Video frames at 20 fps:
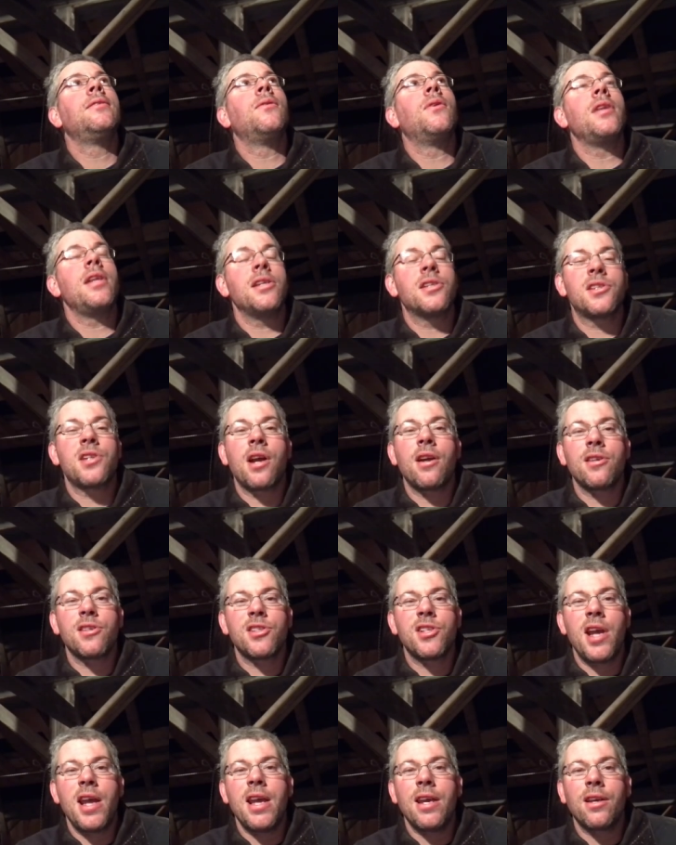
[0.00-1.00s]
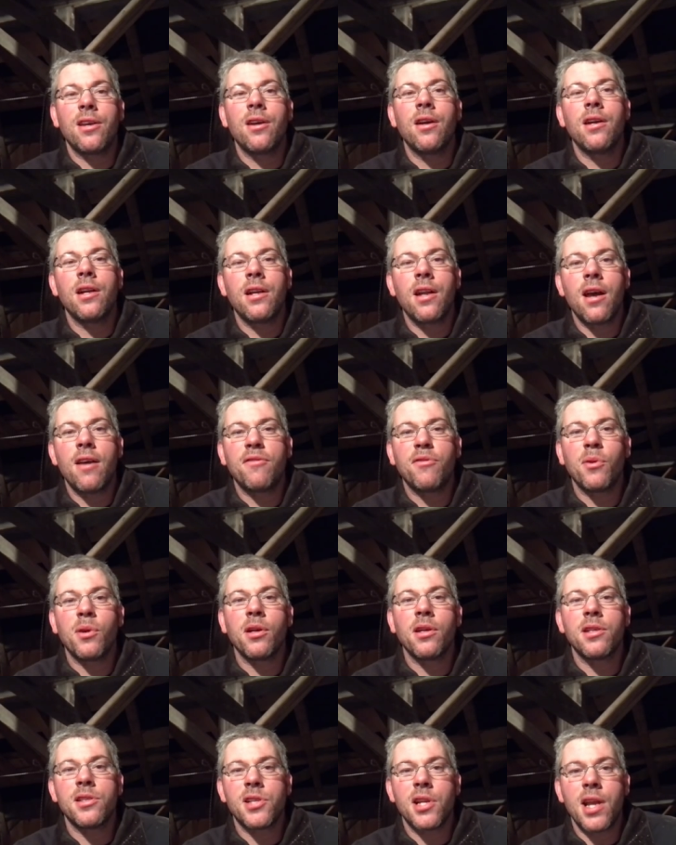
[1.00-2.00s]
when you start saying good enough,
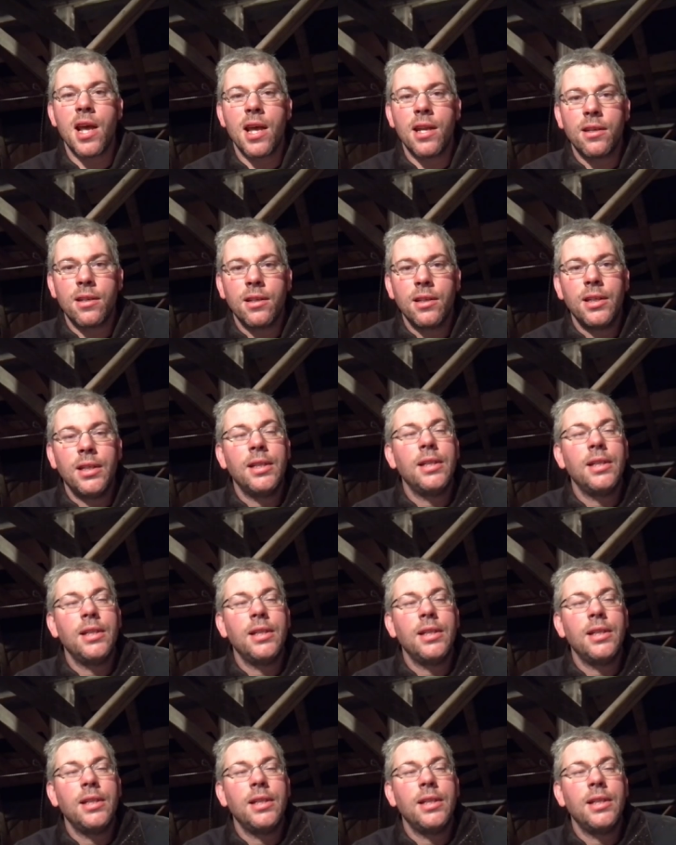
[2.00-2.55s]
where does it end?